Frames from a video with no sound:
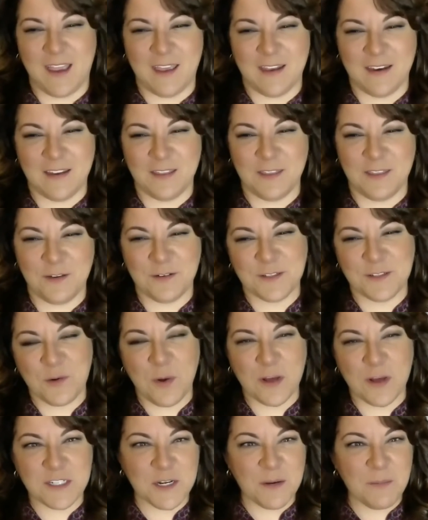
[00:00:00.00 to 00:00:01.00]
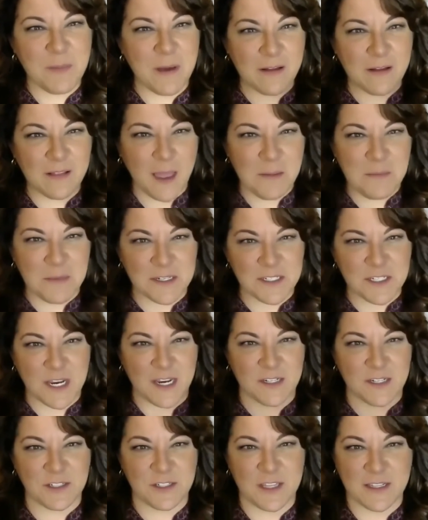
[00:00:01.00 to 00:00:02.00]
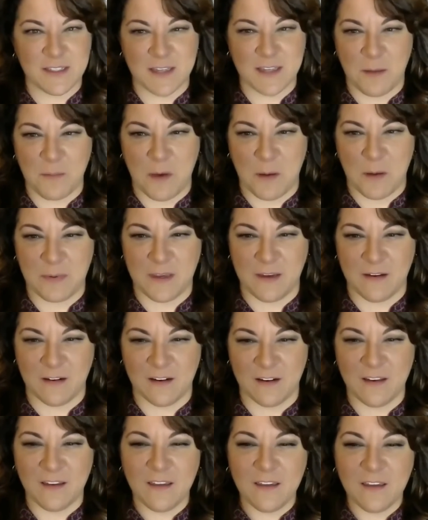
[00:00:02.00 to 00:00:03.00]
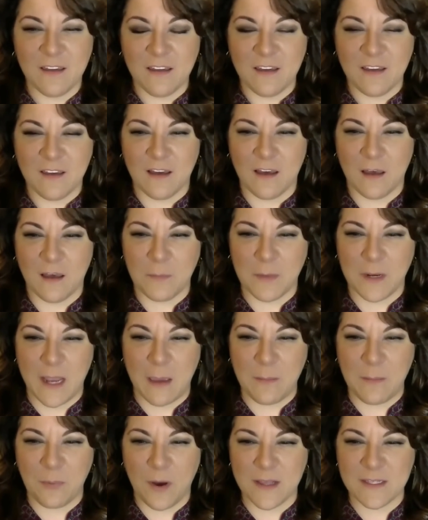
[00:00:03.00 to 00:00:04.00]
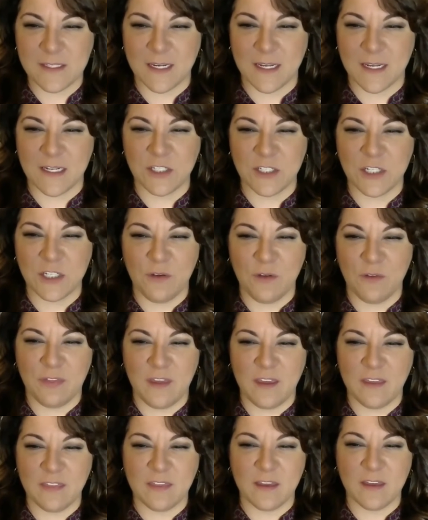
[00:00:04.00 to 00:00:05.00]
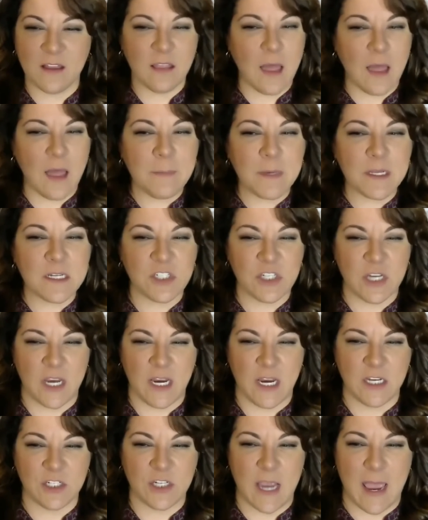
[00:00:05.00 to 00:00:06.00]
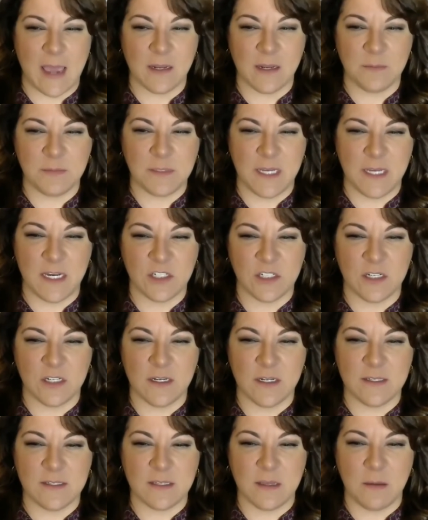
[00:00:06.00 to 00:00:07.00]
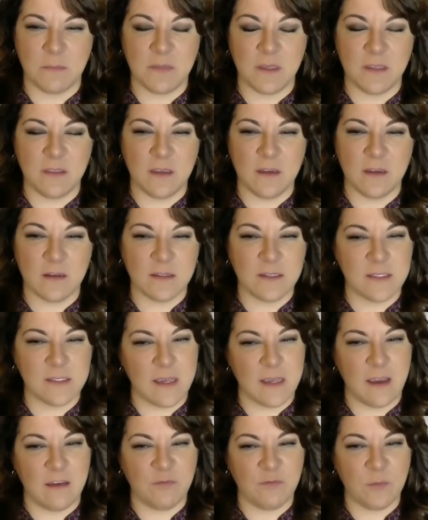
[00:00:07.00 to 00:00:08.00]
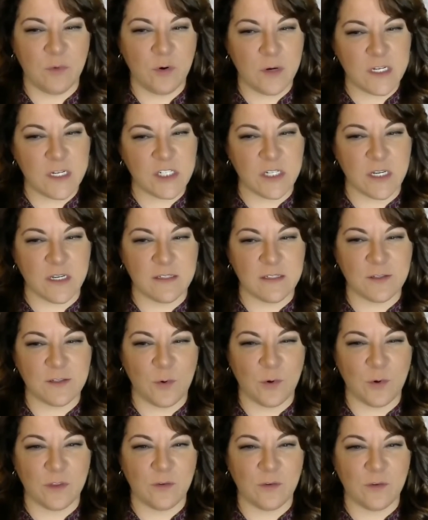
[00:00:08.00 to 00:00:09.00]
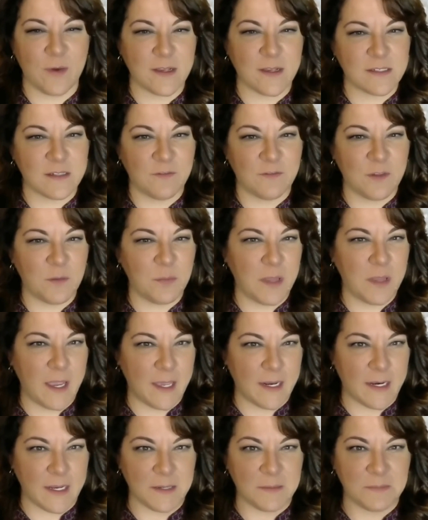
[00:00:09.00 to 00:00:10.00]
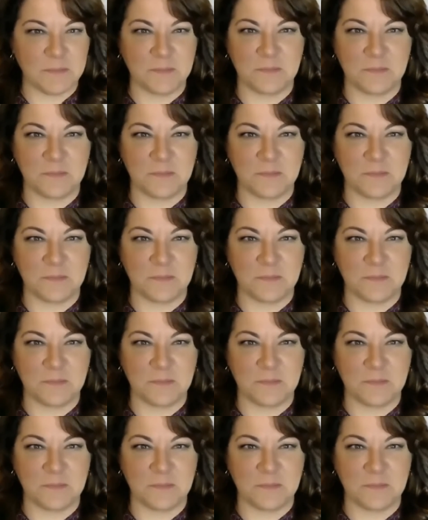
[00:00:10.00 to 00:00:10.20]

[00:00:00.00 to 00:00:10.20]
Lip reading: And there's a question about climate change that's come up here. Madam President, do you think that climate change adaptation is something that could save Mauritius or the rest of the planet?